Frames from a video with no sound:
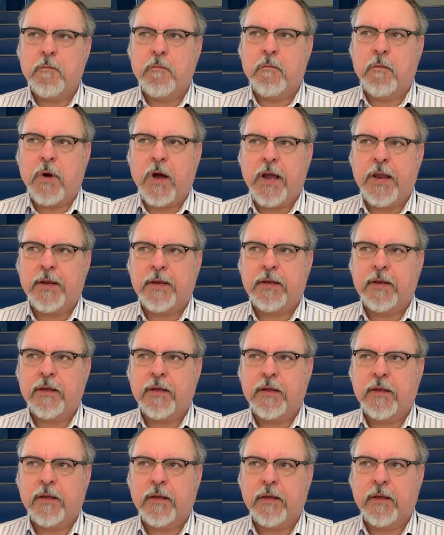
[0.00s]
might
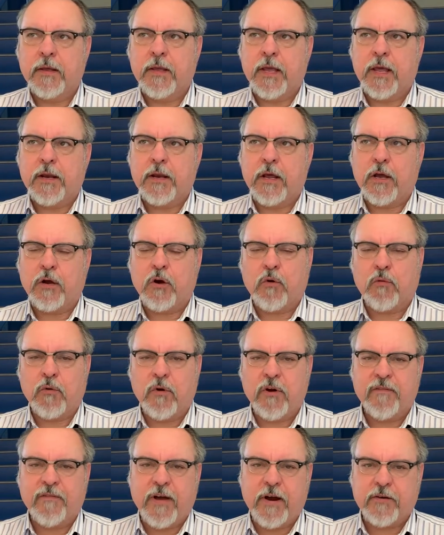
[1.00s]
get a
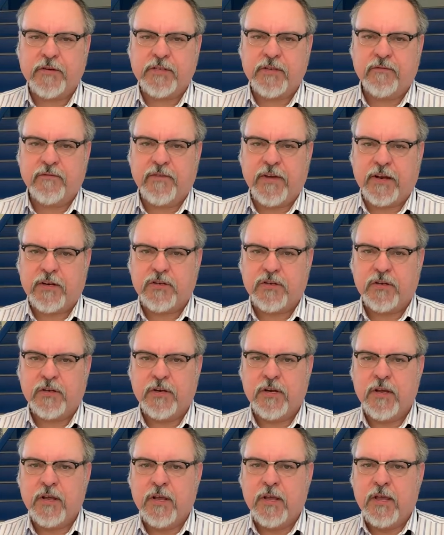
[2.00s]
coronavirus infection,
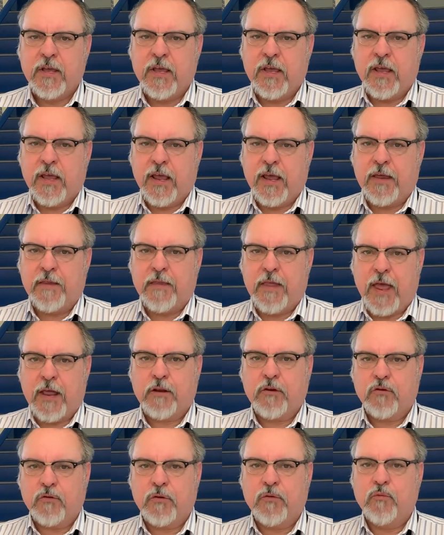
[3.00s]
and that
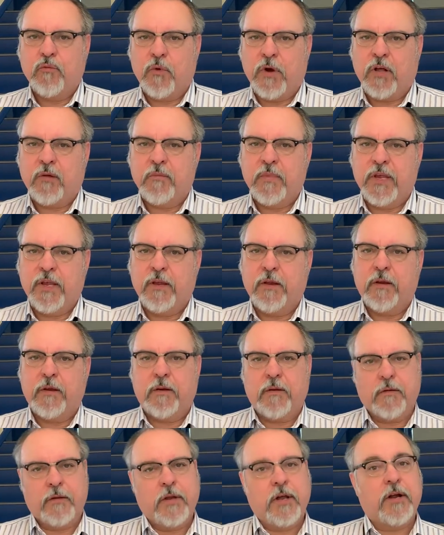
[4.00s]
could well be
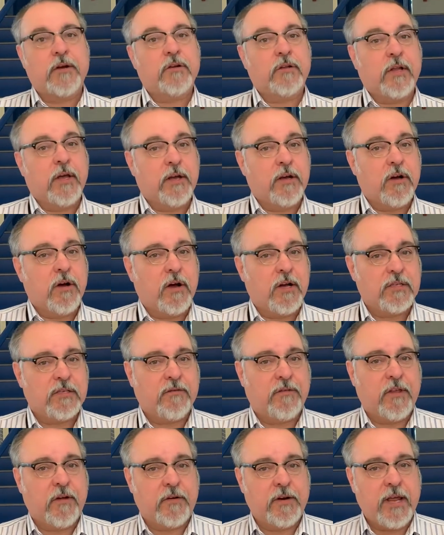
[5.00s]
the underlying cause of
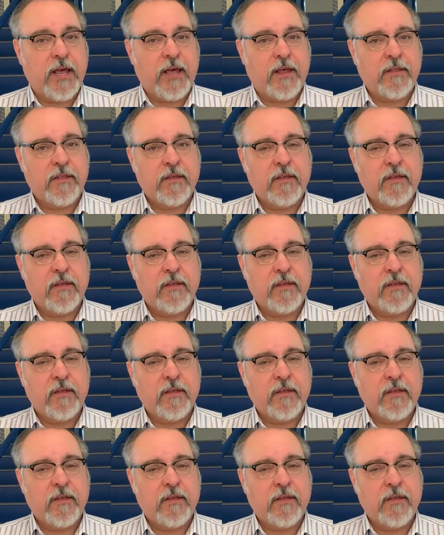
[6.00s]
their death.